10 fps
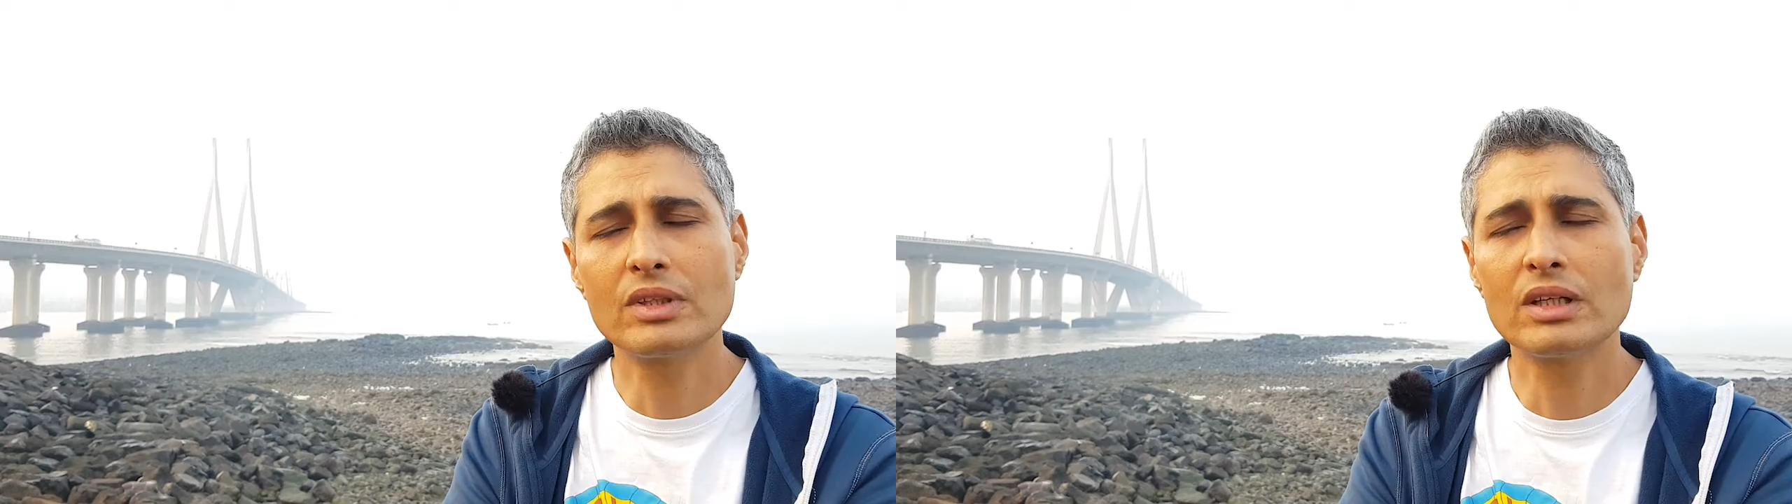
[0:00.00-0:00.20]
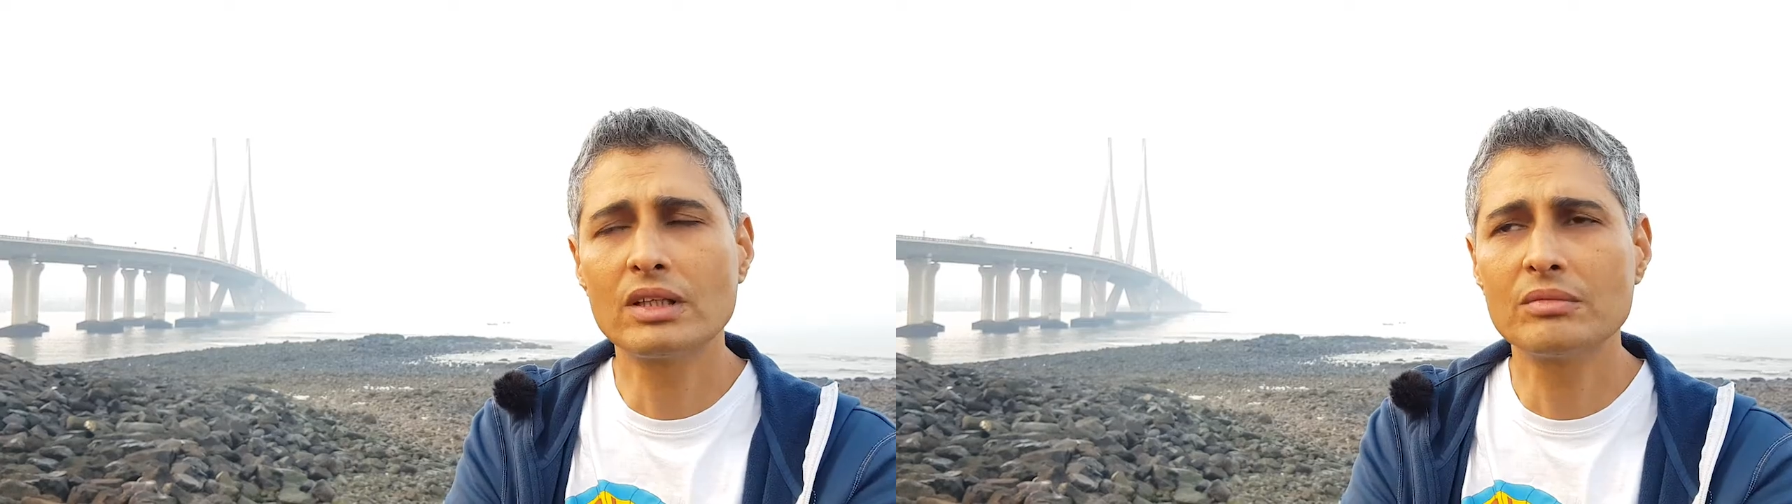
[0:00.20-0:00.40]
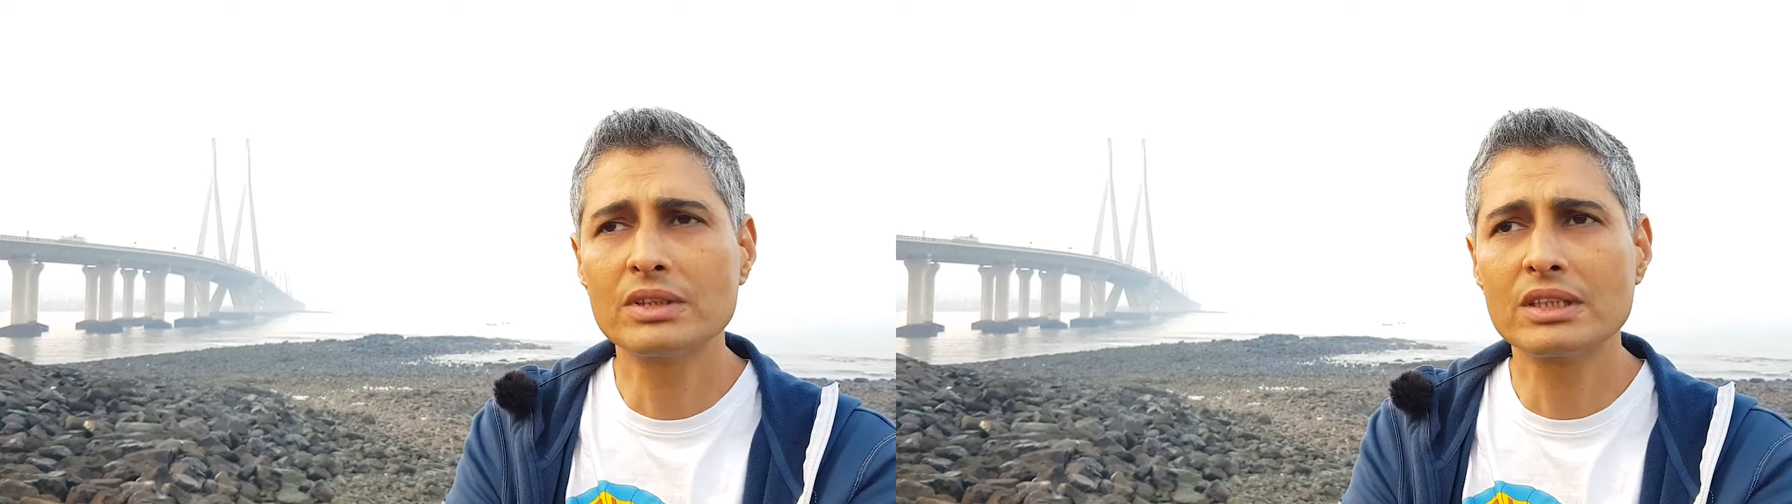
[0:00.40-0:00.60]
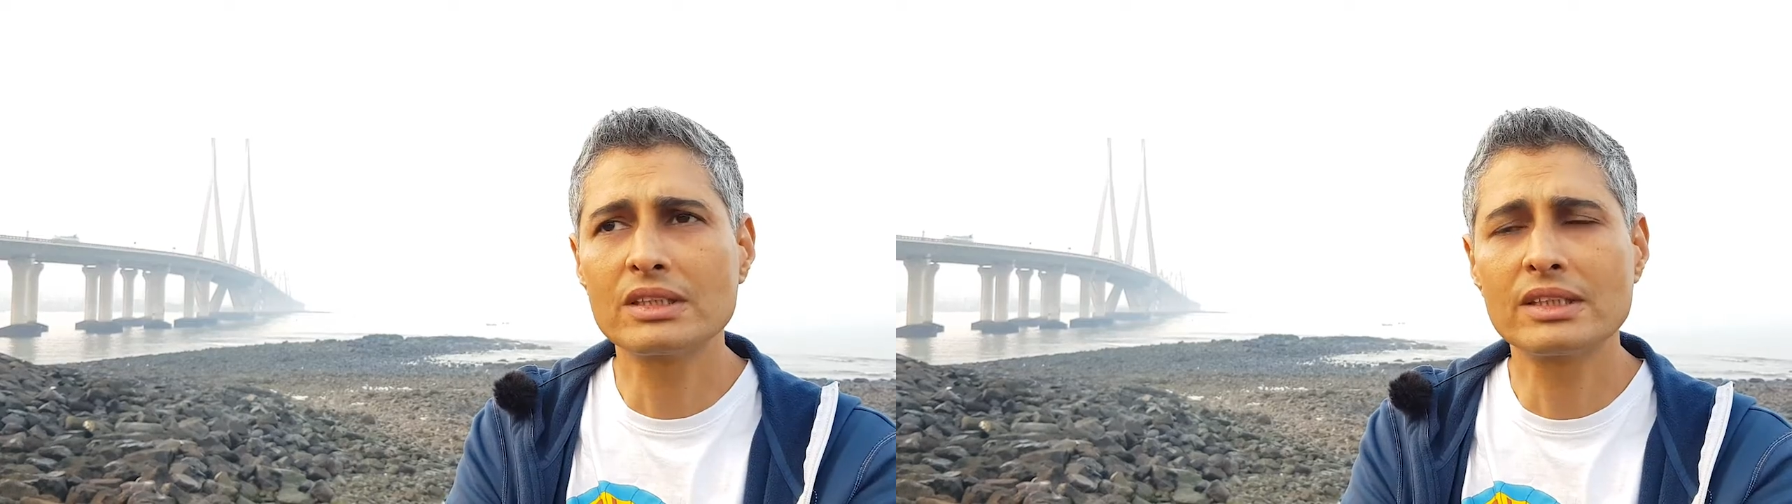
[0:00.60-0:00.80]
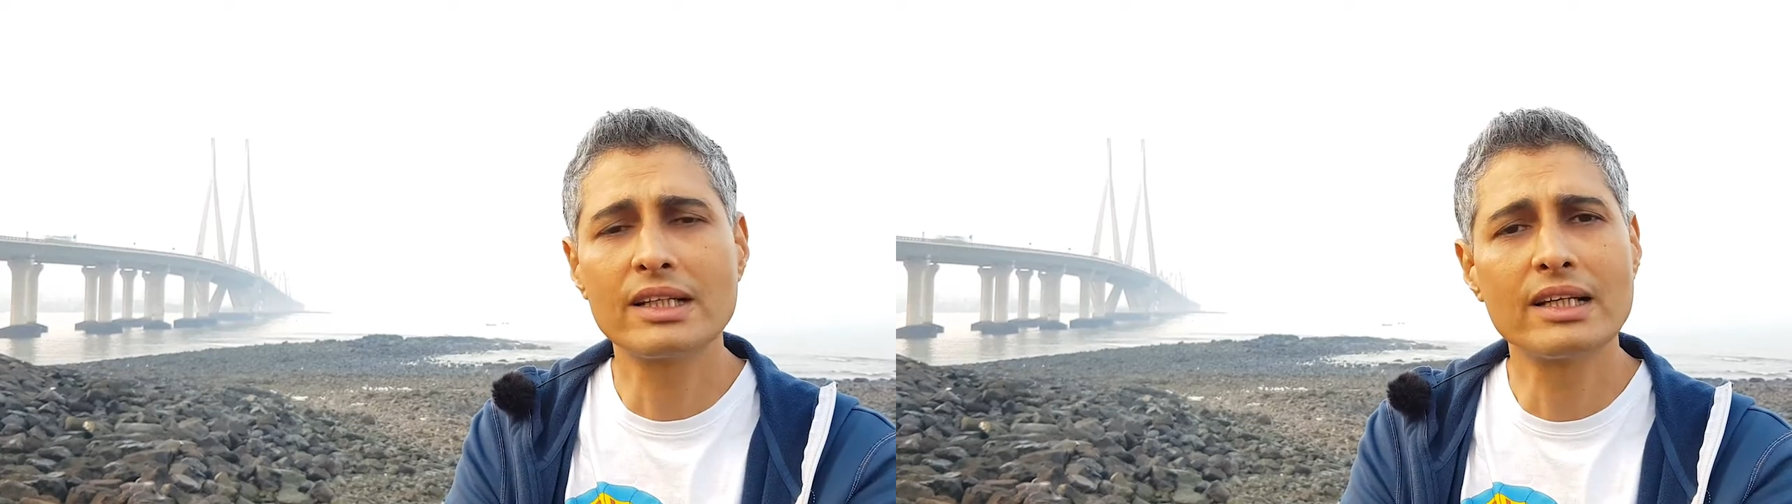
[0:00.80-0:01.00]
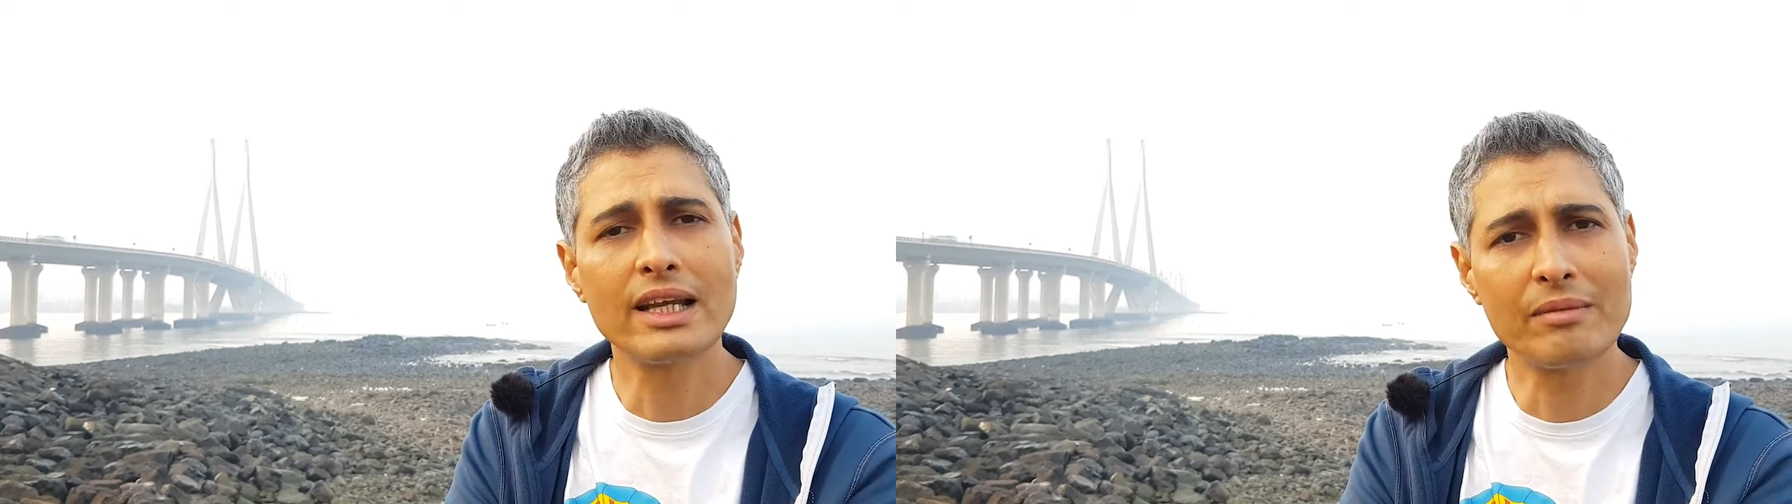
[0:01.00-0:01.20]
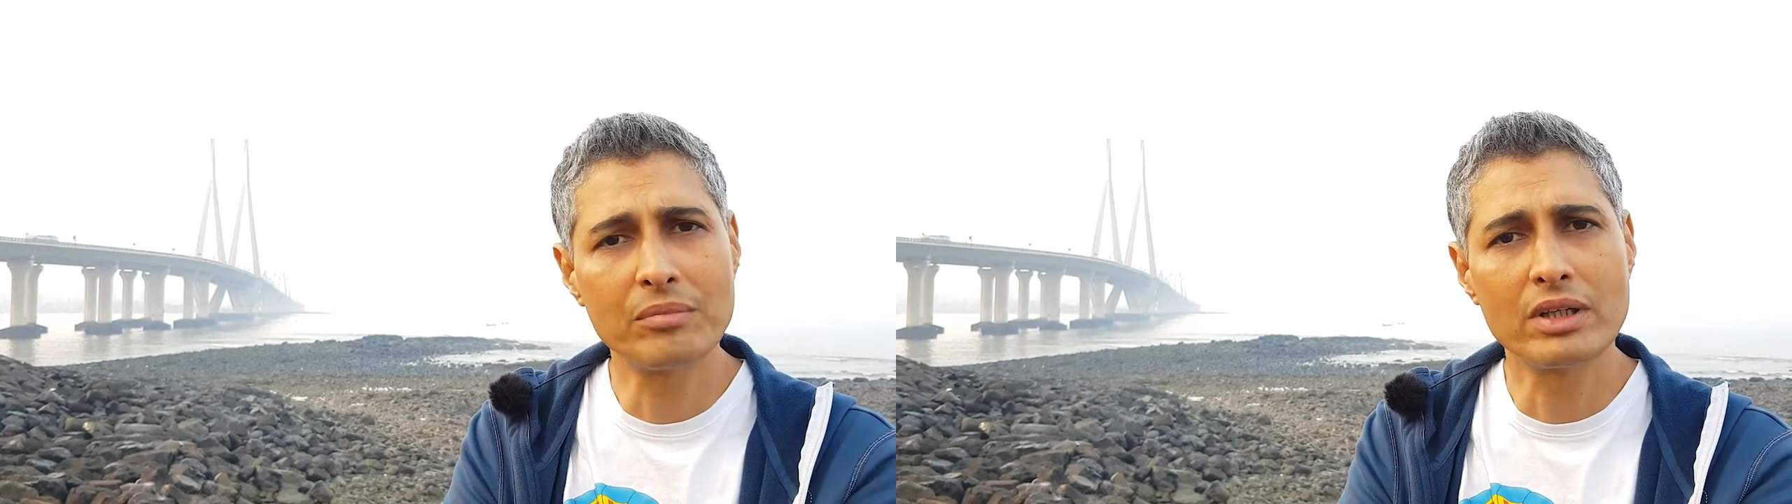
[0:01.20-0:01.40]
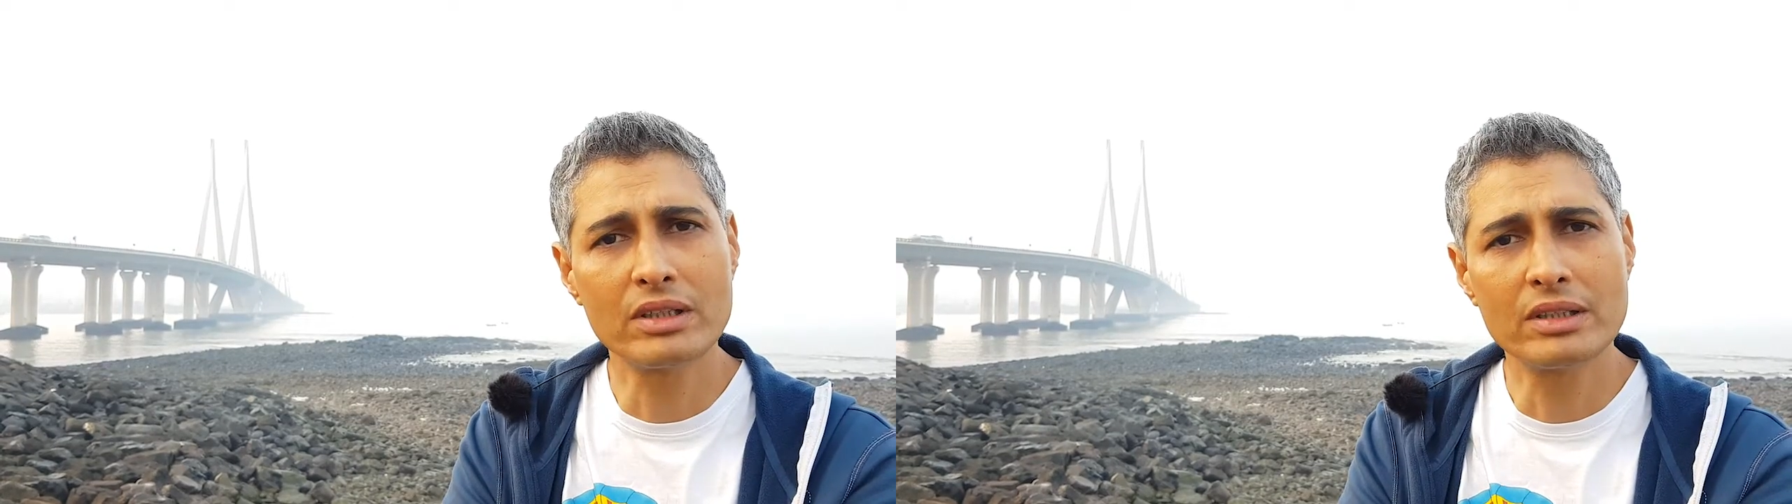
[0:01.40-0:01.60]
Mr. Cyril
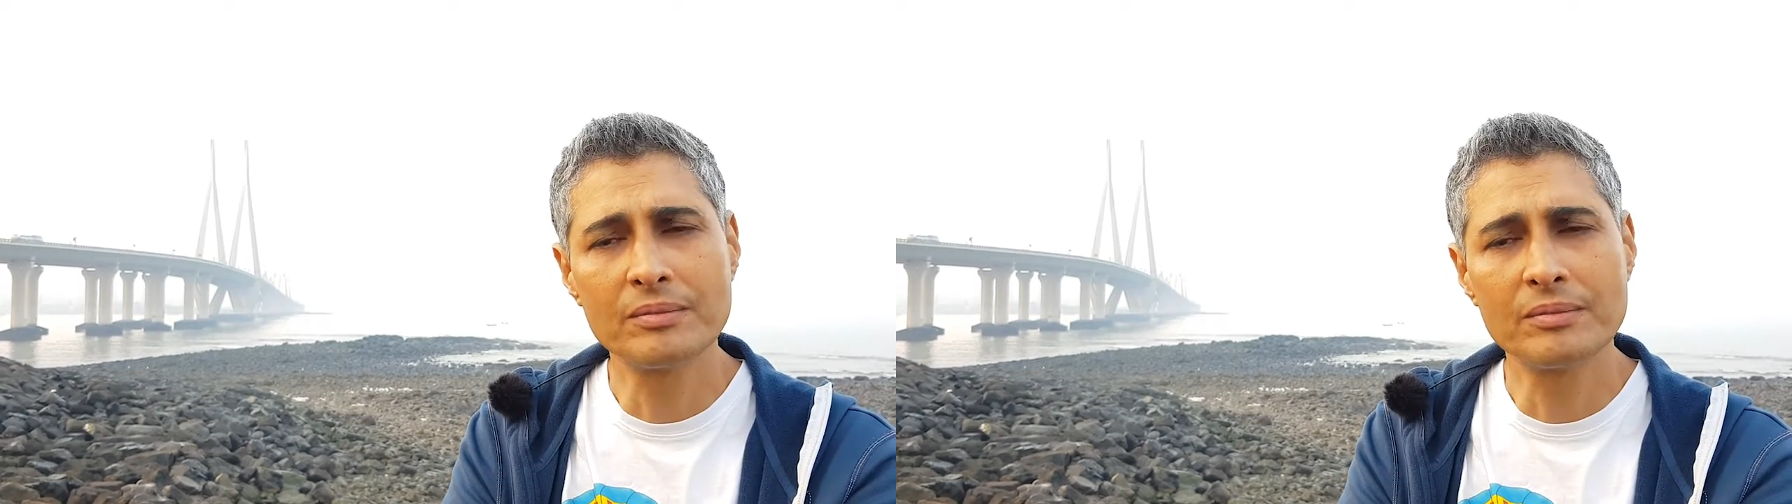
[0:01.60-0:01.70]
Lambert,